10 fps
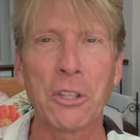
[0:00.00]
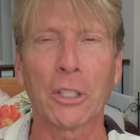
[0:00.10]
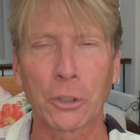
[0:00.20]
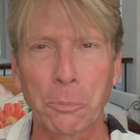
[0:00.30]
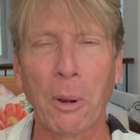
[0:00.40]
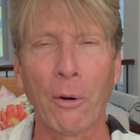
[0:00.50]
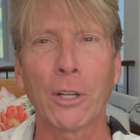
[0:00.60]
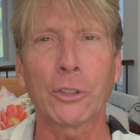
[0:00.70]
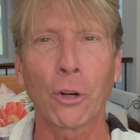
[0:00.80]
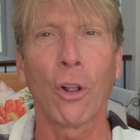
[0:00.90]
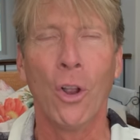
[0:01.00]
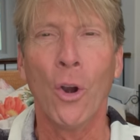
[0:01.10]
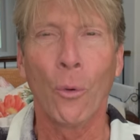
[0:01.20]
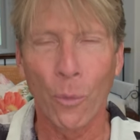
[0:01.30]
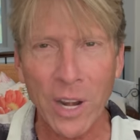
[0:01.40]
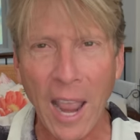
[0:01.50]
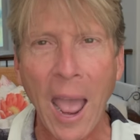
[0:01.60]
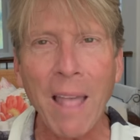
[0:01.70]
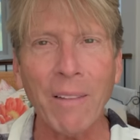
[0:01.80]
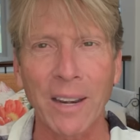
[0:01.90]
the spiritual
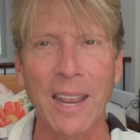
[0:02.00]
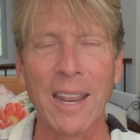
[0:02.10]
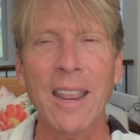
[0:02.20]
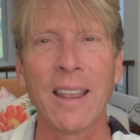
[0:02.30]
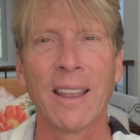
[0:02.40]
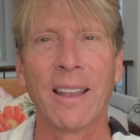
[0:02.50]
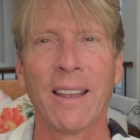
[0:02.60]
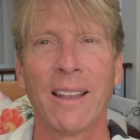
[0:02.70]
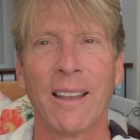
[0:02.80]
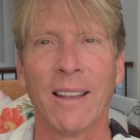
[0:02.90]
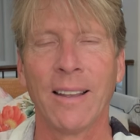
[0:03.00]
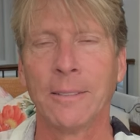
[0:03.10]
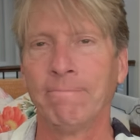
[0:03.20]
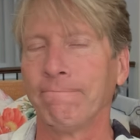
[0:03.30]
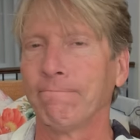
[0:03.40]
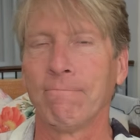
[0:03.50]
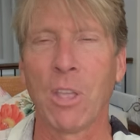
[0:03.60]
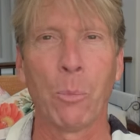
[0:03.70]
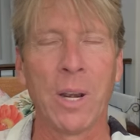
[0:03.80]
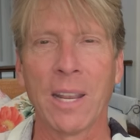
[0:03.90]
reality
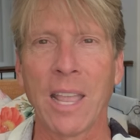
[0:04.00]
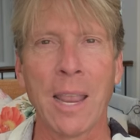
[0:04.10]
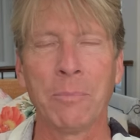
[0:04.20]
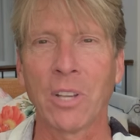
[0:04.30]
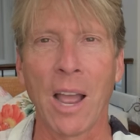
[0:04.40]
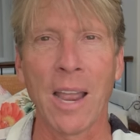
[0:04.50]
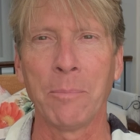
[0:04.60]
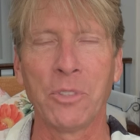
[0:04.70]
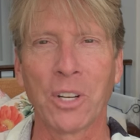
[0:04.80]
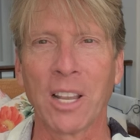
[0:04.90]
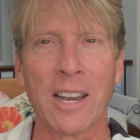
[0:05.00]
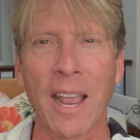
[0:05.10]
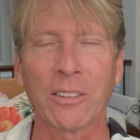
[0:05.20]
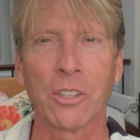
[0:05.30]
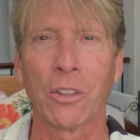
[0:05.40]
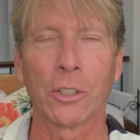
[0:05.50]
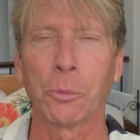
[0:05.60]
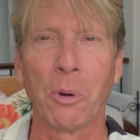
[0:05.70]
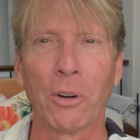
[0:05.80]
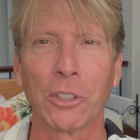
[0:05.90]
that when it came time to connect to the
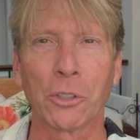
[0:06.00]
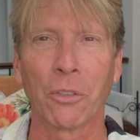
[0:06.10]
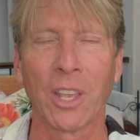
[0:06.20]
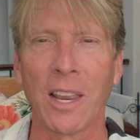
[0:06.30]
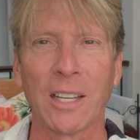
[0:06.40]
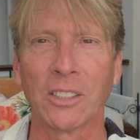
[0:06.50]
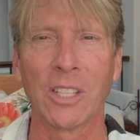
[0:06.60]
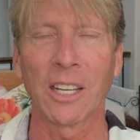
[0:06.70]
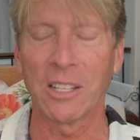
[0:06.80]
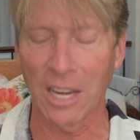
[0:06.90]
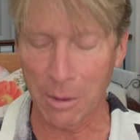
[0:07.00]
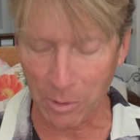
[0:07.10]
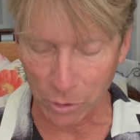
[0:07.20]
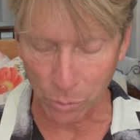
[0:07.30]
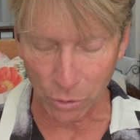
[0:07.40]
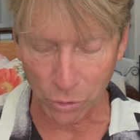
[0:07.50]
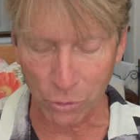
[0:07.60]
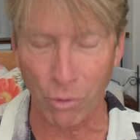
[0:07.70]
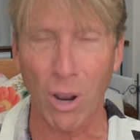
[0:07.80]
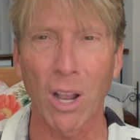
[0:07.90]
spiritual things, Nicodemus was
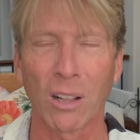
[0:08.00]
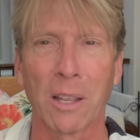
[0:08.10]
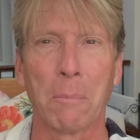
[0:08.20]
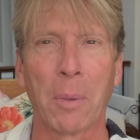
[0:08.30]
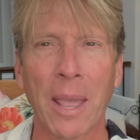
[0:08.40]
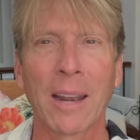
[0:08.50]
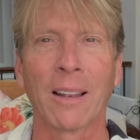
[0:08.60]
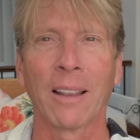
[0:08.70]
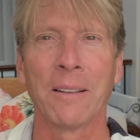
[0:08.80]
struggling badly.